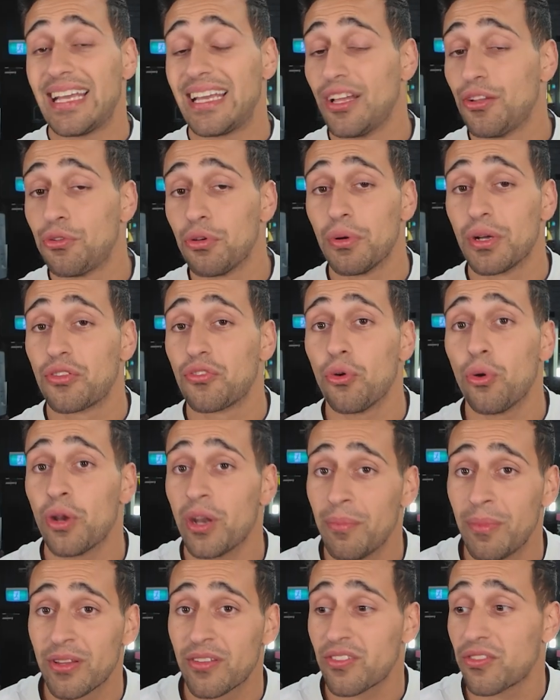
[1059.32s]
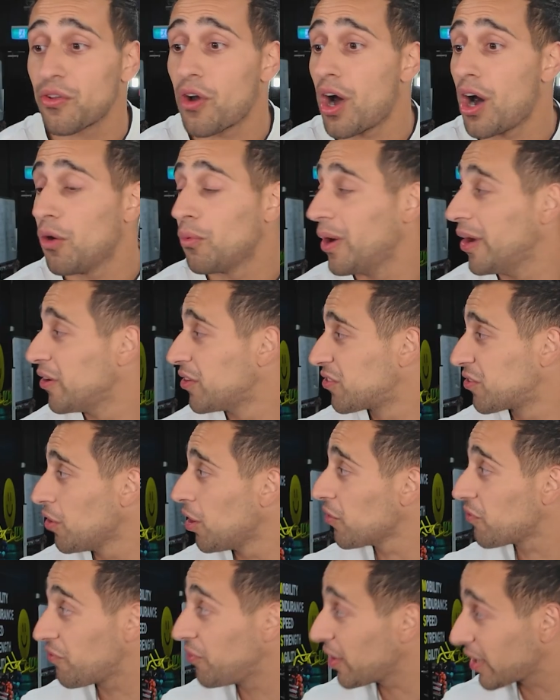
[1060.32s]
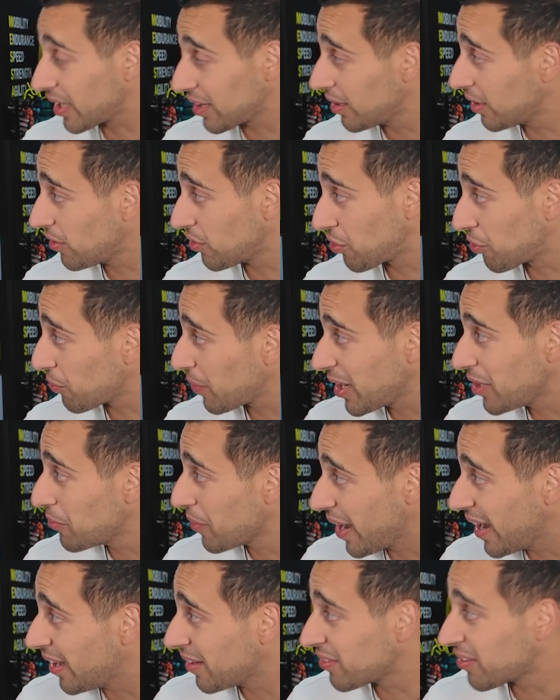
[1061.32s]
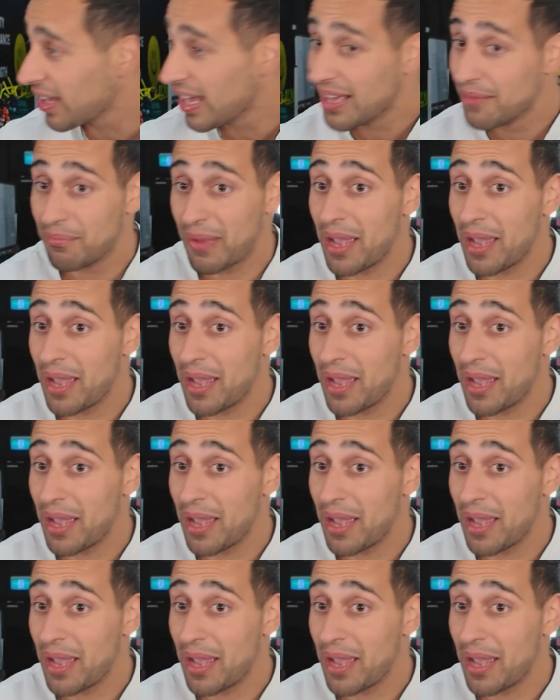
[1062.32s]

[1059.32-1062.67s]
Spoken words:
They can do a tournament style where it's not fucking 3 rounds.